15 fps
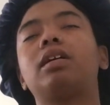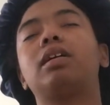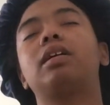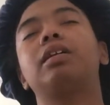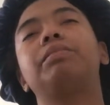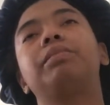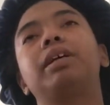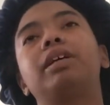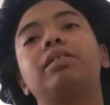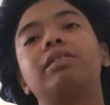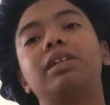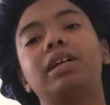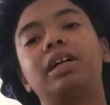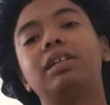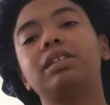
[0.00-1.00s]
I'm like,
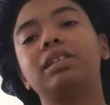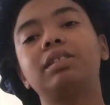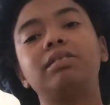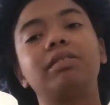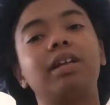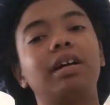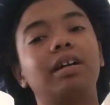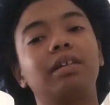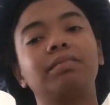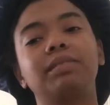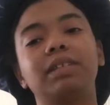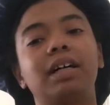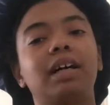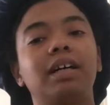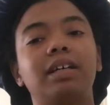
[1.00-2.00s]
okay, I'll see you later. I'm
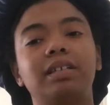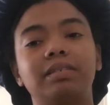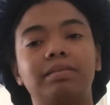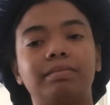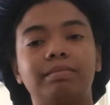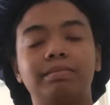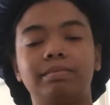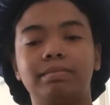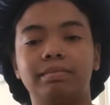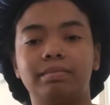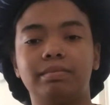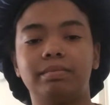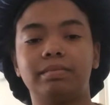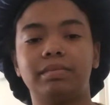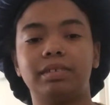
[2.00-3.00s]
tired.
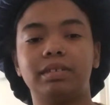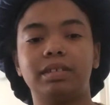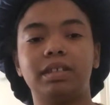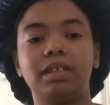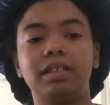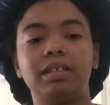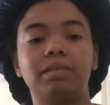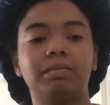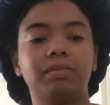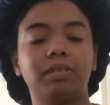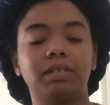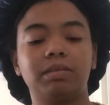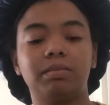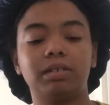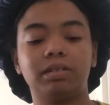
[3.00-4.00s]
And then he kept on
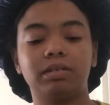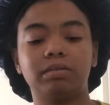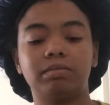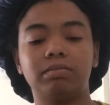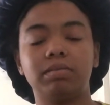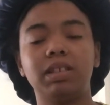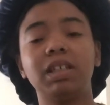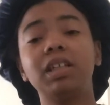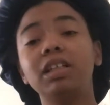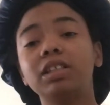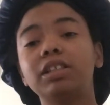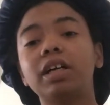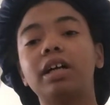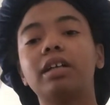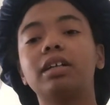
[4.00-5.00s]
talking about something. Then he
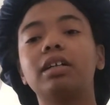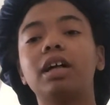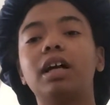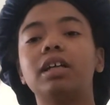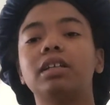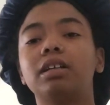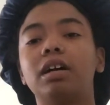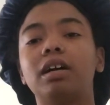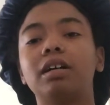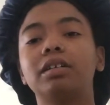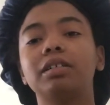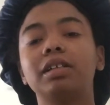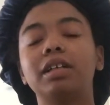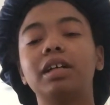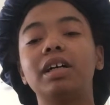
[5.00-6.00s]
tried to, like, y'all.
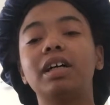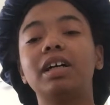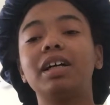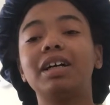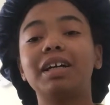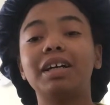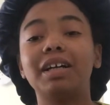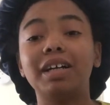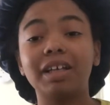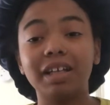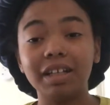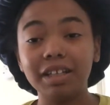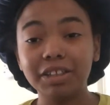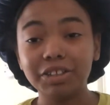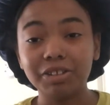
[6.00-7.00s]

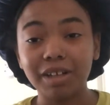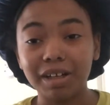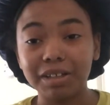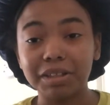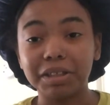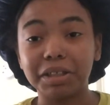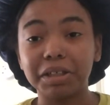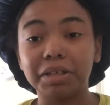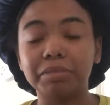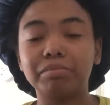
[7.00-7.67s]
He tried to.